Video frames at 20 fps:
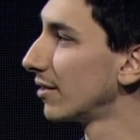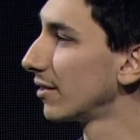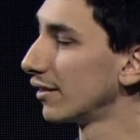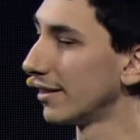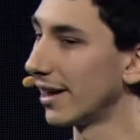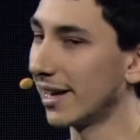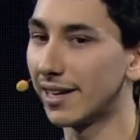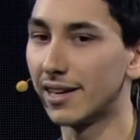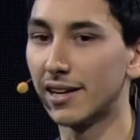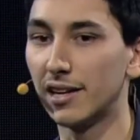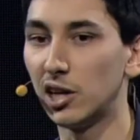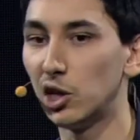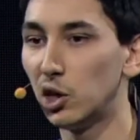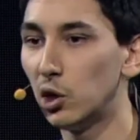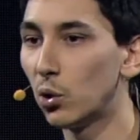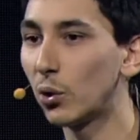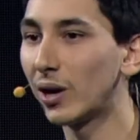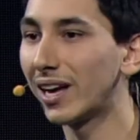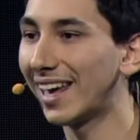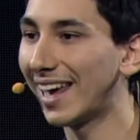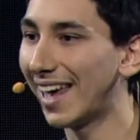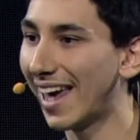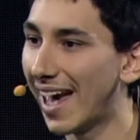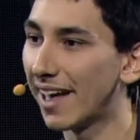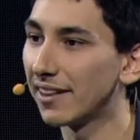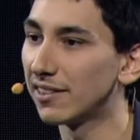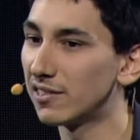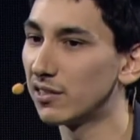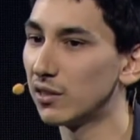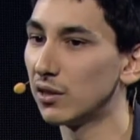Like you
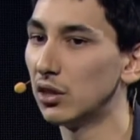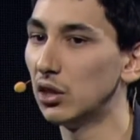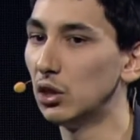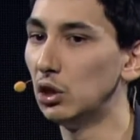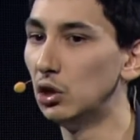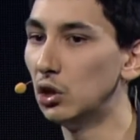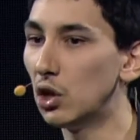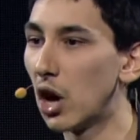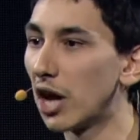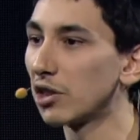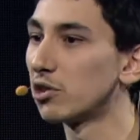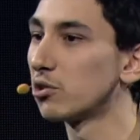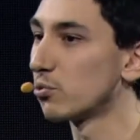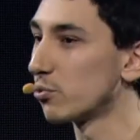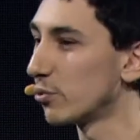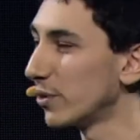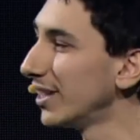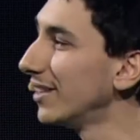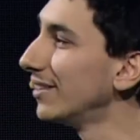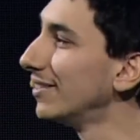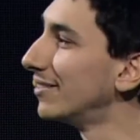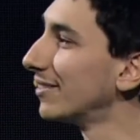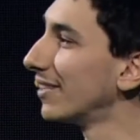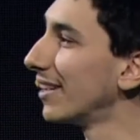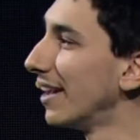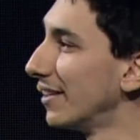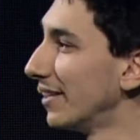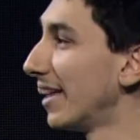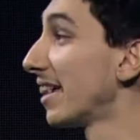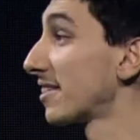can't not read
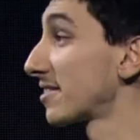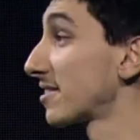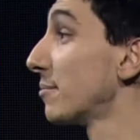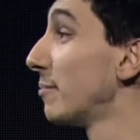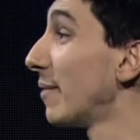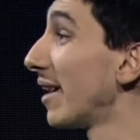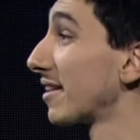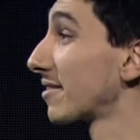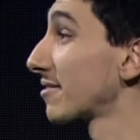an SMS.